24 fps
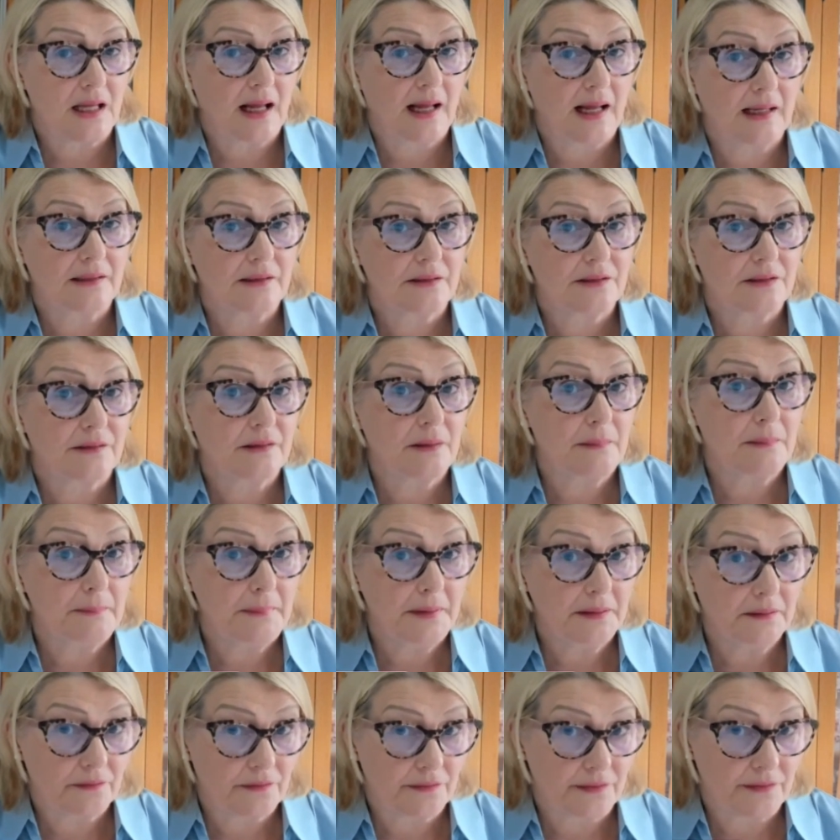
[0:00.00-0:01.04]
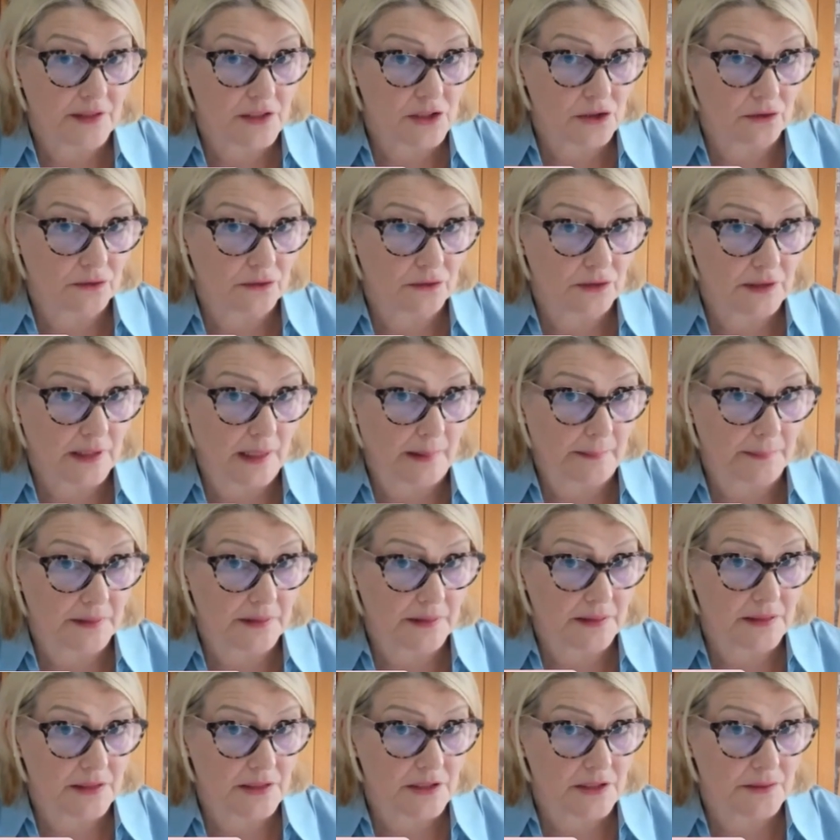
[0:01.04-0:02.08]
and the milk thistle
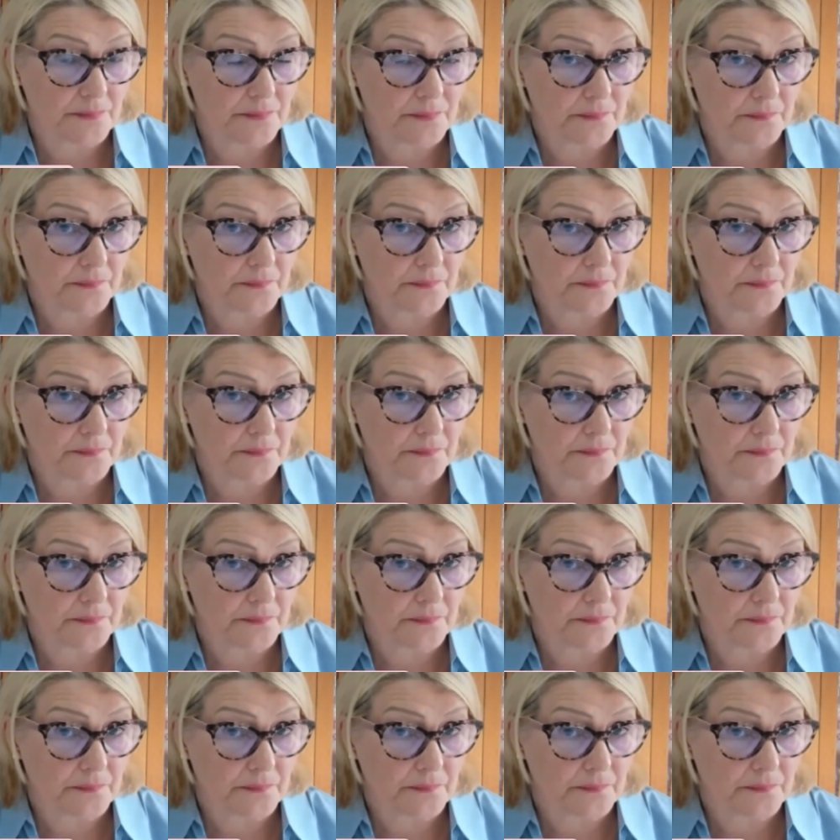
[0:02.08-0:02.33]
tablets.